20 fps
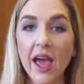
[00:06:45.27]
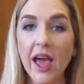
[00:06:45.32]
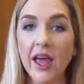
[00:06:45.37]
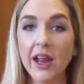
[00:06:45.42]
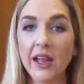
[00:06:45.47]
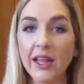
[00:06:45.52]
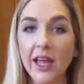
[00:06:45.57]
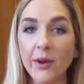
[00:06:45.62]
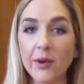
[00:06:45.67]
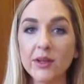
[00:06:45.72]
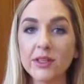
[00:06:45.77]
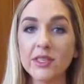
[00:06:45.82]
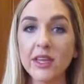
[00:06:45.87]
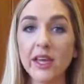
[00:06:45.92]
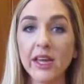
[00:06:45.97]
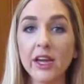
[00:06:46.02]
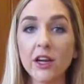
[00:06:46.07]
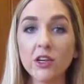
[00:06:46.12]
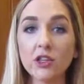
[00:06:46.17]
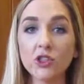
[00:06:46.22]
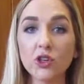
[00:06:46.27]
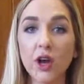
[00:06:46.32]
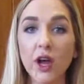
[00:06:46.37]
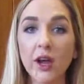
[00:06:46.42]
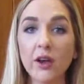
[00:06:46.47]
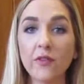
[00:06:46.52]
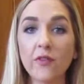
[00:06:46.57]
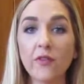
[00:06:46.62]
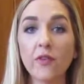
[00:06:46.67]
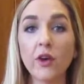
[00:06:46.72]
and allow it to air
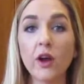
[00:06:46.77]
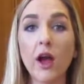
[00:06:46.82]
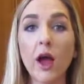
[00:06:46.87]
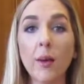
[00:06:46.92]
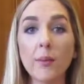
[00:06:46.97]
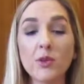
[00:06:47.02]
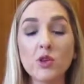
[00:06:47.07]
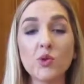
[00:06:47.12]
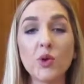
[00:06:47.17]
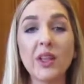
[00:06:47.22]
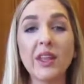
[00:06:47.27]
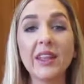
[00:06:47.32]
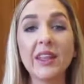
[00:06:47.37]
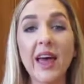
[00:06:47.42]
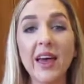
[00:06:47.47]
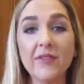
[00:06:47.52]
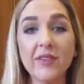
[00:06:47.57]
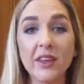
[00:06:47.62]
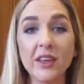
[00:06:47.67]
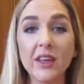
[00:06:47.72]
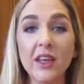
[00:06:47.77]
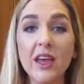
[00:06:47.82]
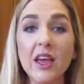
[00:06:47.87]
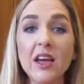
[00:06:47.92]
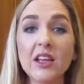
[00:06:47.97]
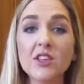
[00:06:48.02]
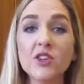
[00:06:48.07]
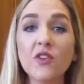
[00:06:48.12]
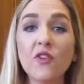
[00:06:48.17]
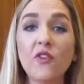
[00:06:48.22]
dry for up to 11
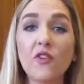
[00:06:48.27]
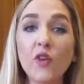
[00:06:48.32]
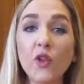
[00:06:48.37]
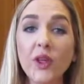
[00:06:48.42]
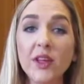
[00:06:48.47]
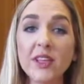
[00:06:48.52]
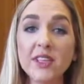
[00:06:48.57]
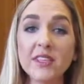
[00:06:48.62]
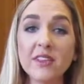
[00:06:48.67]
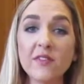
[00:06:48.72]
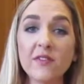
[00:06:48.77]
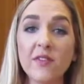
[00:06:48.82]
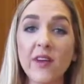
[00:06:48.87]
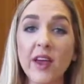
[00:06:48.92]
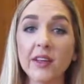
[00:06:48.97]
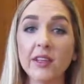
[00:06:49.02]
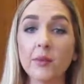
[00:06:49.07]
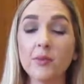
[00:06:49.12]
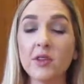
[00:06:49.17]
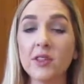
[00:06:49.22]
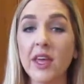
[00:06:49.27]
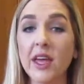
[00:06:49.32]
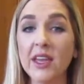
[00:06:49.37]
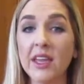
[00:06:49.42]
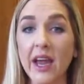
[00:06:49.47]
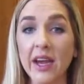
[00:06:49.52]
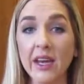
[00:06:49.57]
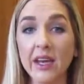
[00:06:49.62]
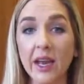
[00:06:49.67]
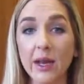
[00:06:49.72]
to fully disinfect up to that
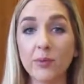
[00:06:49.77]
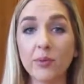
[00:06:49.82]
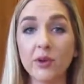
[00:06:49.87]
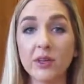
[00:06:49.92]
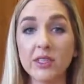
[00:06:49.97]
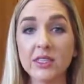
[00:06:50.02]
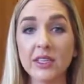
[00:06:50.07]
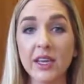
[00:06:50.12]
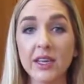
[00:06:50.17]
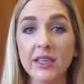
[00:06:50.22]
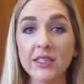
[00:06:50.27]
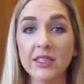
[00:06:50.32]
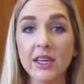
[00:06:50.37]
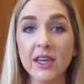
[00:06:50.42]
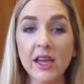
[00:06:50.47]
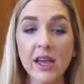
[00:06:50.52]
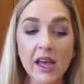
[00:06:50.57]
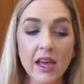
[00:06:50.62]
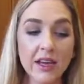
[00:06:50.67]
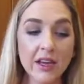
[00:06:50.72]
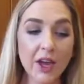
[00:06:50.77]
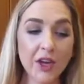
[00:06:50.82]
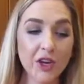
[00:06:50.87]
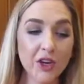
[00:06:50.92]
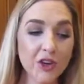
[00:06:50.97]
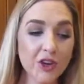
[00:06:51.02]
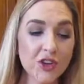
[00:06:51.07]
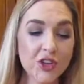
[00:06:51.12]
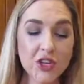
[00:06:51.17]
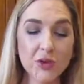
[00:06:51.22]
99%. Now,
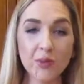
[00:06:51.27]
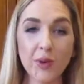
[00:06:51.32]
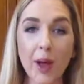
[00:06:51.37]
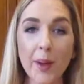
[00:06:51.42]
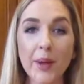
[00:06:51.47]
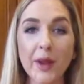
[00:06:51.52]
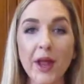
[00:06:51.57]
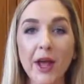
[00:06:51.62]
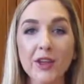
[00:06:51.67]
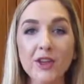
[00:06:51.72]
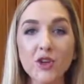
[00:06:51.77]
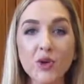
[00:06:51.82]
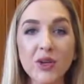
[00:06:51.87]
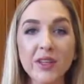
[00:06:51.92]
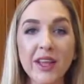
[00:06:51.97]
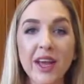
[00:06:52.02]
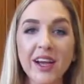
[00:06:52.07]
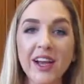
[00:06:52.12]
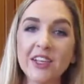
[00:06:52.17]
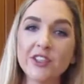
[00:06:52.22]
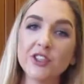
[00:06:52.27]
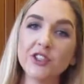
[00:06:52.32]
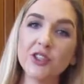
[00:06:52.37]
you're usually probably not doing that because